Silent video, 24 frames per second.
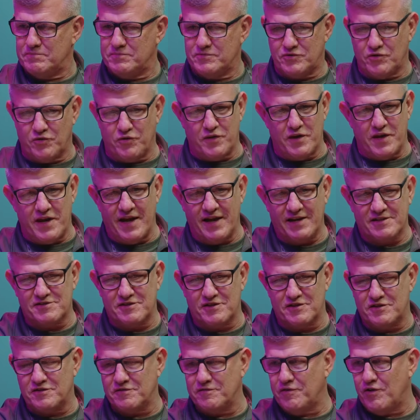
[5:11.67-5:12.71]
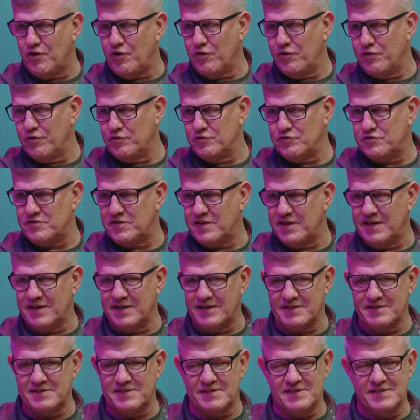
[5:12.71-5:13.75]
So the nexus of all those
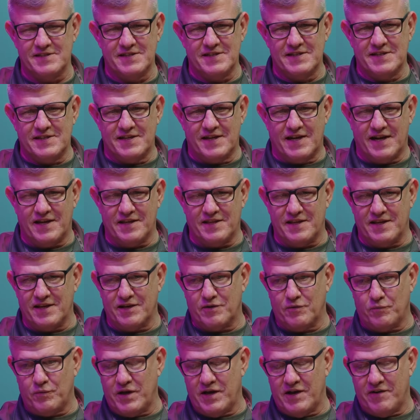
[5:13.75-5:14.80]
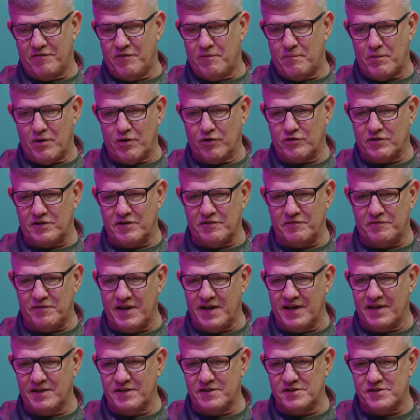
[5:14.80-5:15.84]
things, I think we have a marked
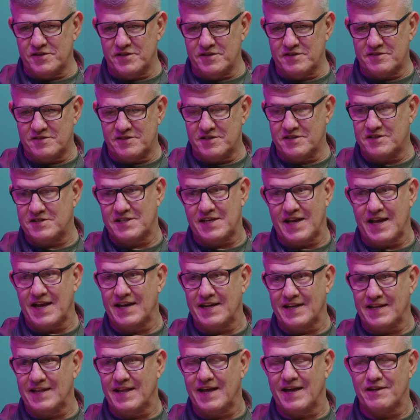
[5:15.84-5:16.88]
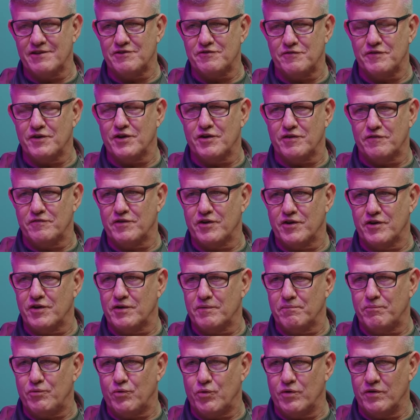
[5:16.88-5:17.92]
advantage in sustaining that. It's very, very
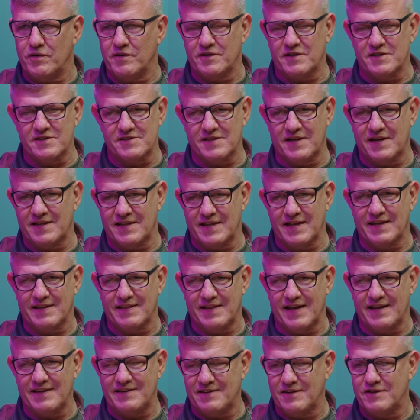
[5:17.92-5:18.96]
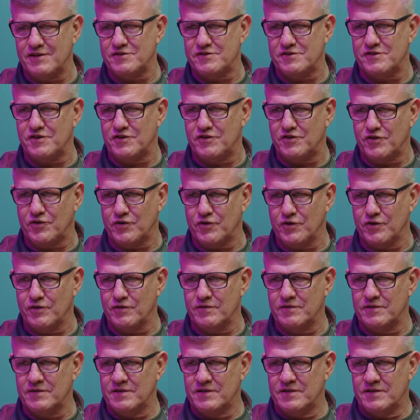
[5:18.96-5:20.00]
important because I think that does deter
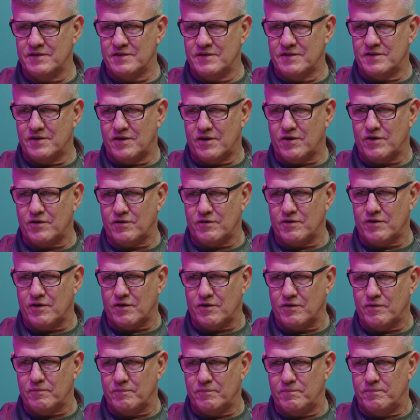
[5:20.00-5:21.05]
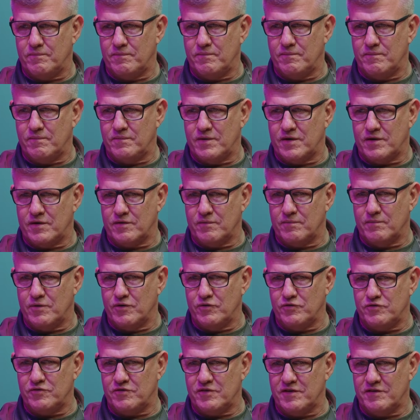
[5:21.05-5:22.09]
our, our, our
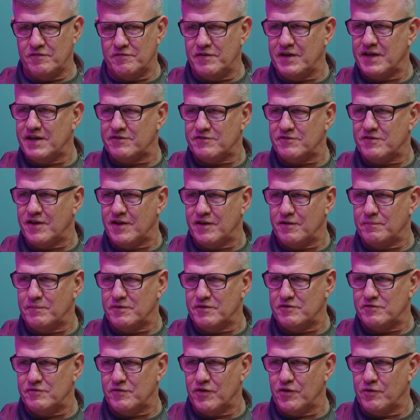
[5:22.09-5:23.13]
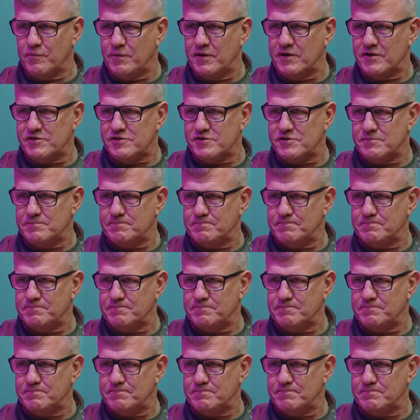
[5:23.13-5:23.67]
most advanced enemies very much.